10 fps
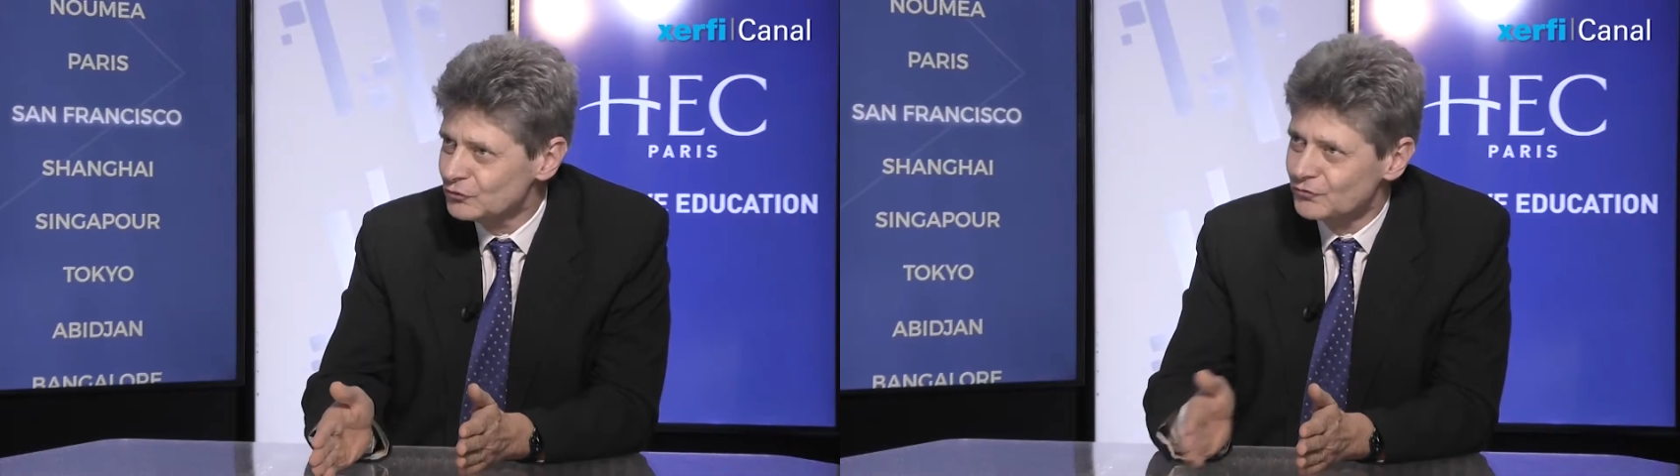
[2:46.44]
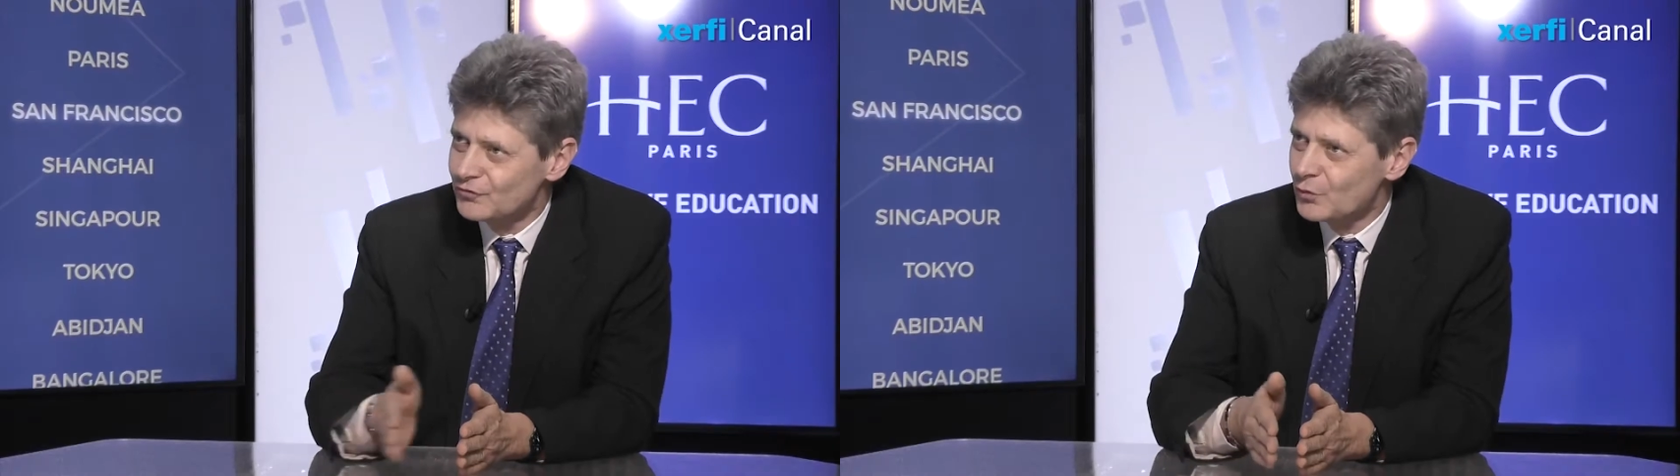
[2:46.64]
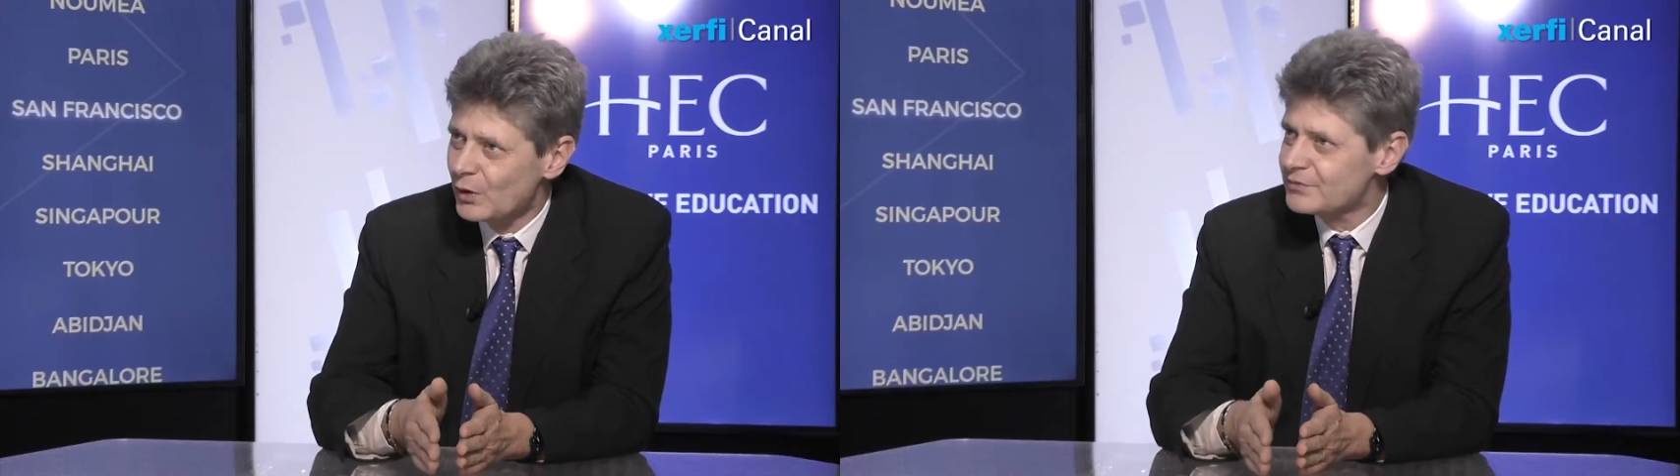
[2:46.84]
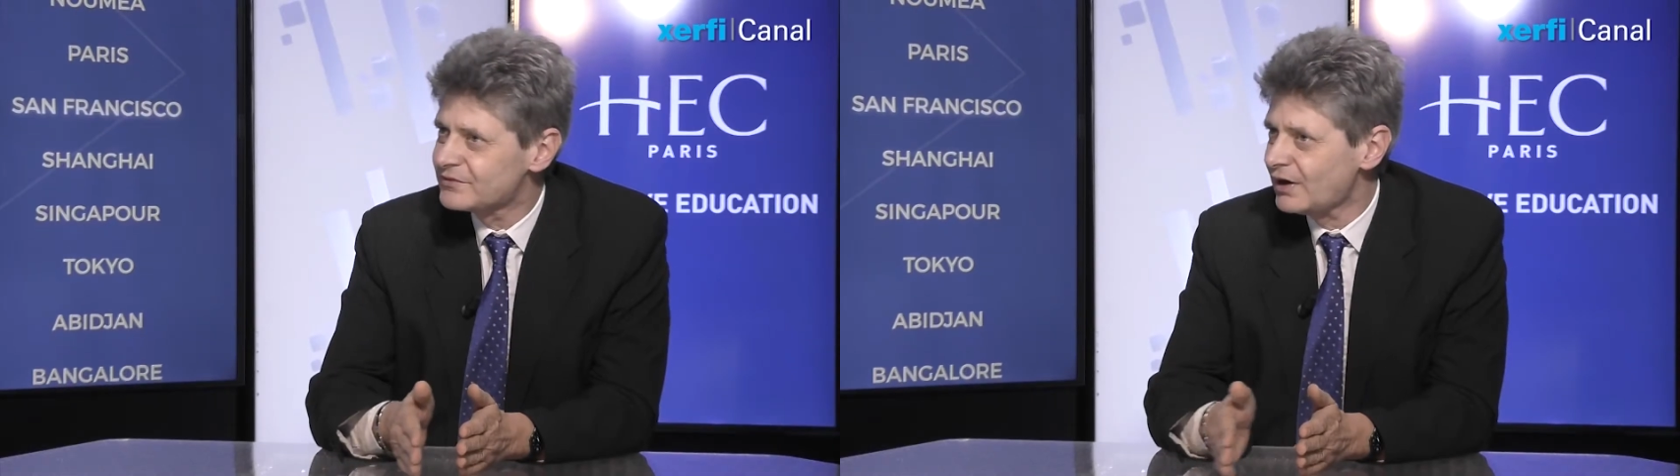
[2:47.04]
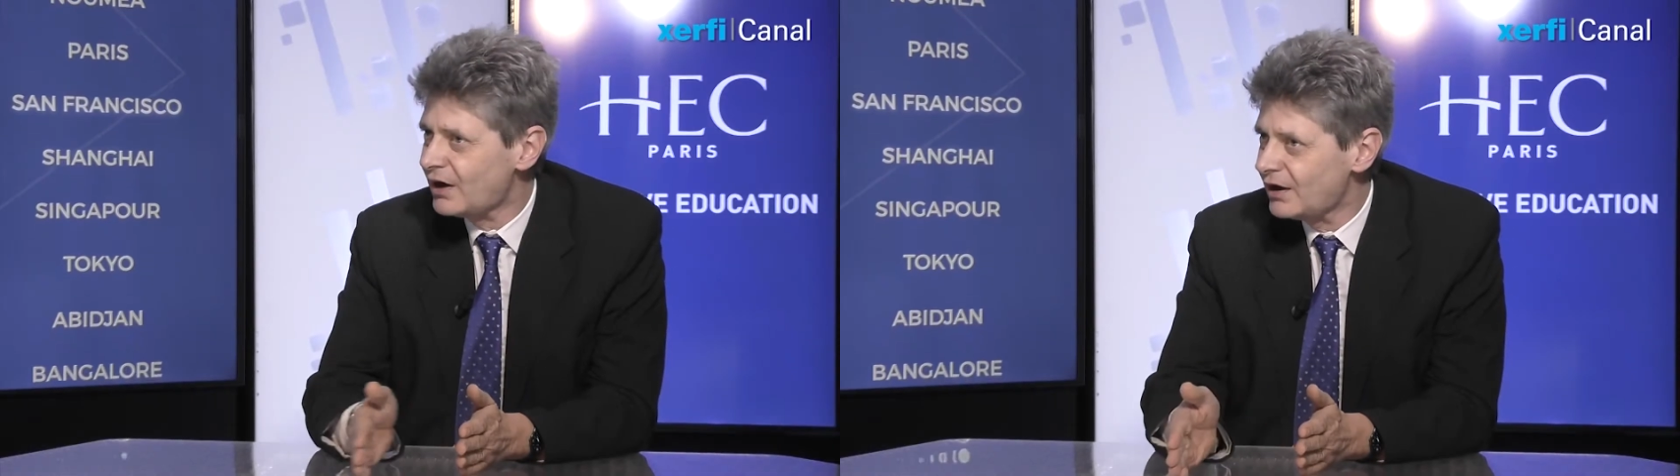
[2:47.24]
to the
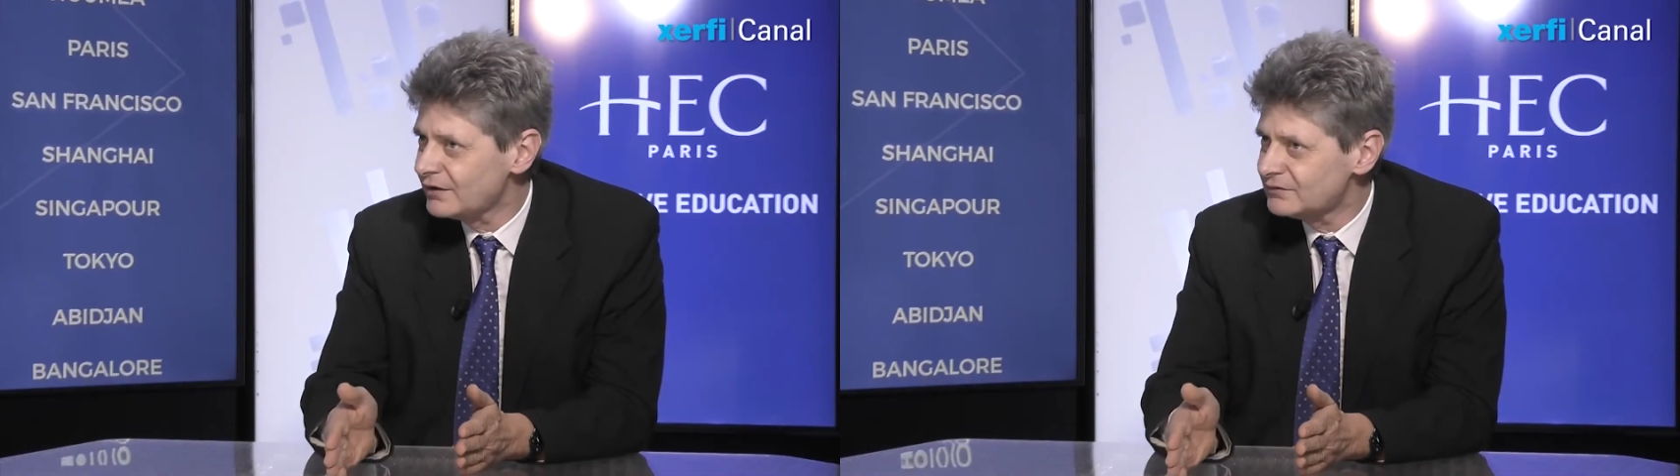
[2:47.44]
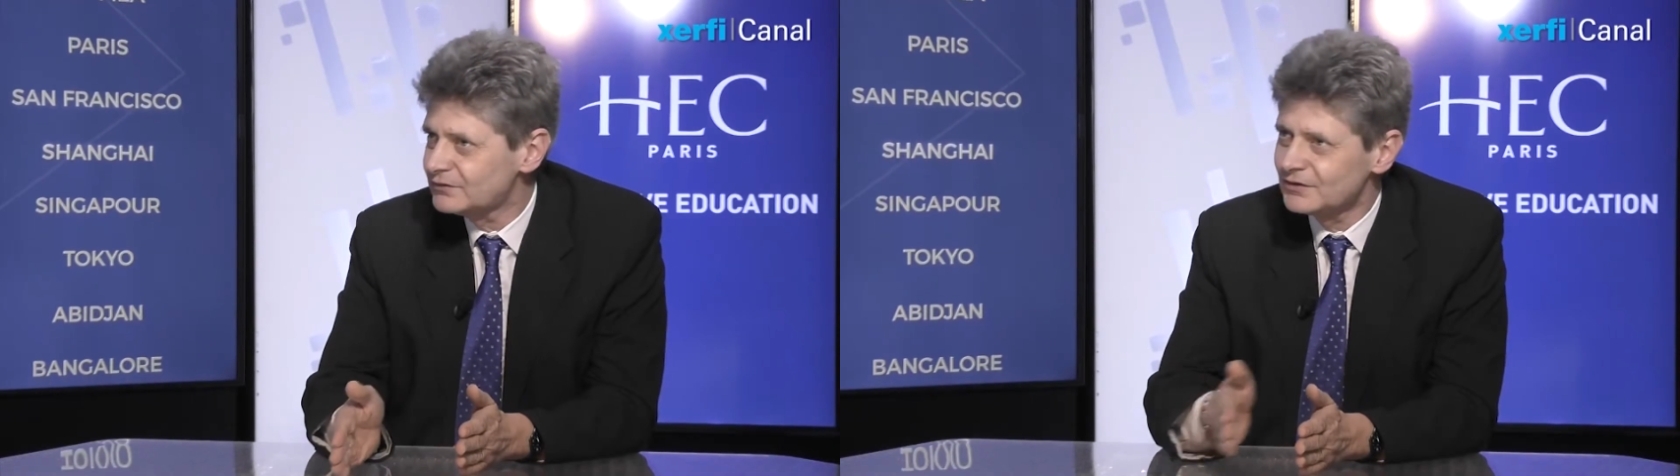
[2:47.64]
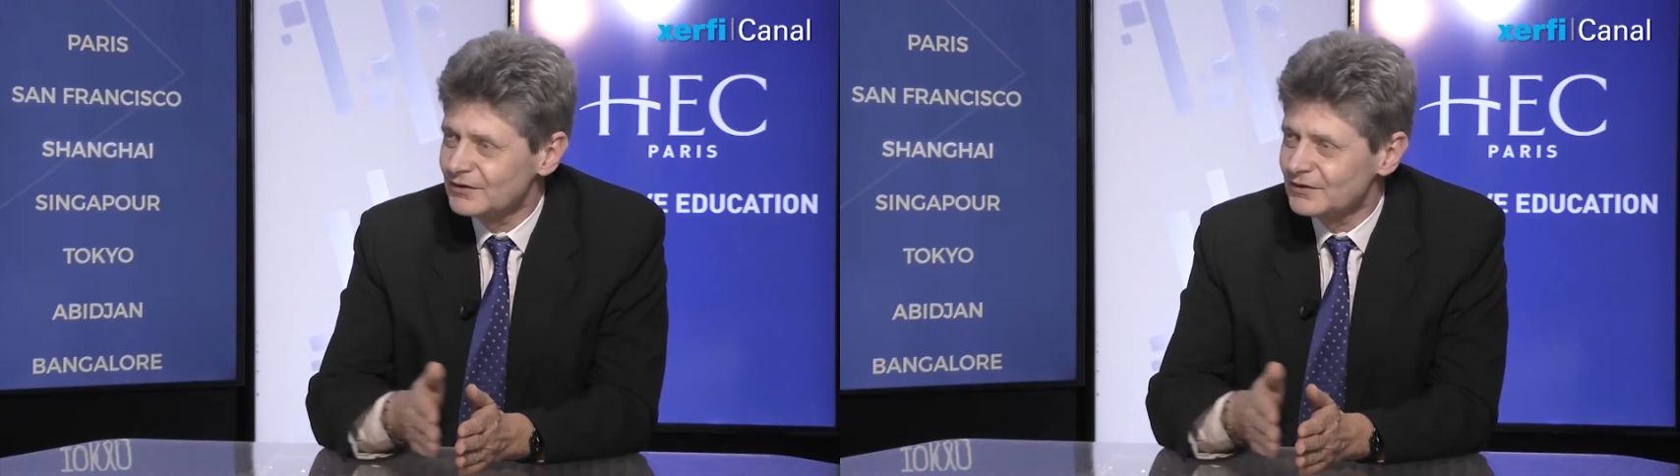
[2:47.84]
website